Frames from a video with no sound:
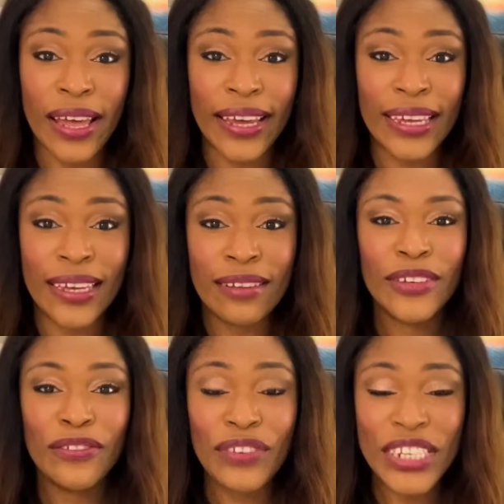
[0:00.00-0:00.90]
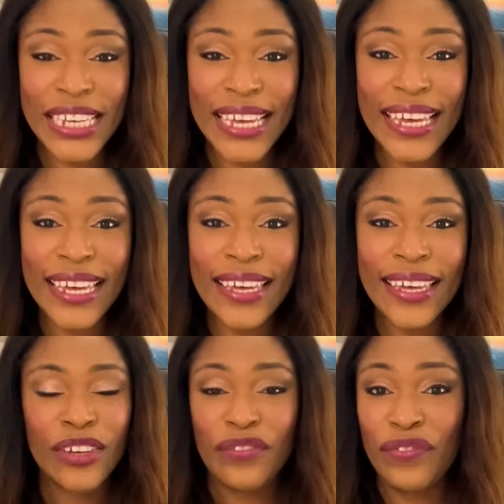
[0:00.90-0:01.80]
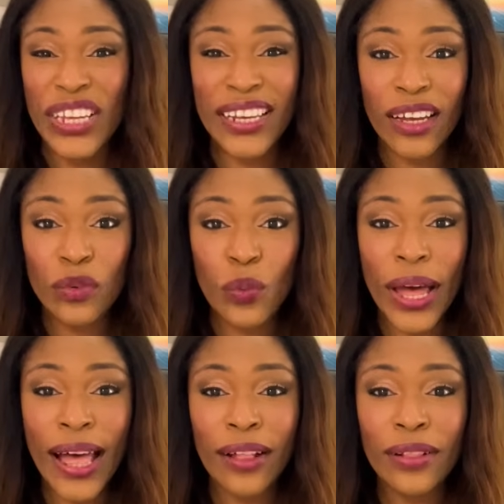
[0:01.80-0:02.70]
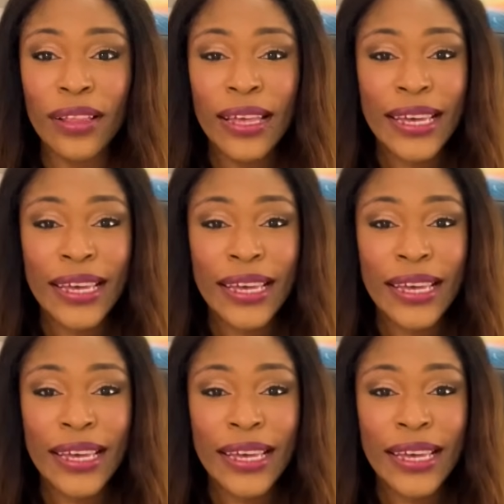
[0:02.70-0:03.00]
like fatigue, feeling unwell,